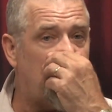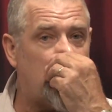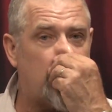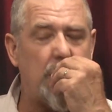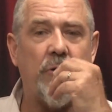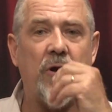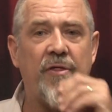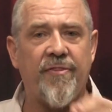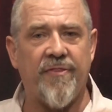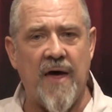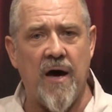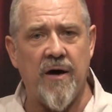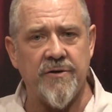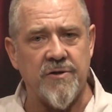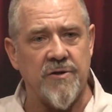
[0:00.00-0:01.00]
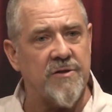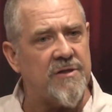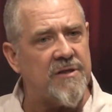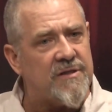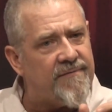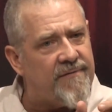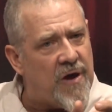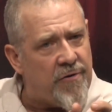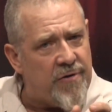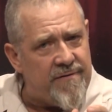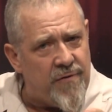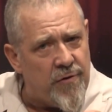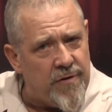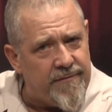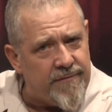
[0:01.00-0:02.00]
There are thousands. There's very,
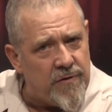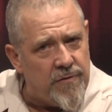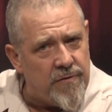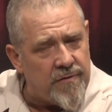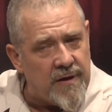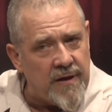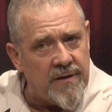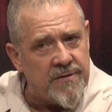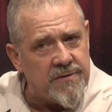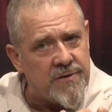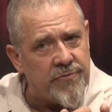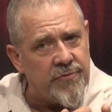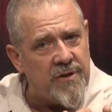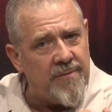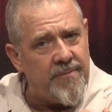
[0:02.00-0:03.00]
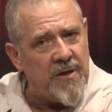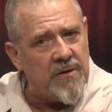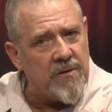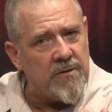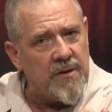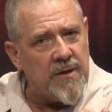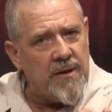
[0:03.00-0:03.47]
very few things that are in the middle.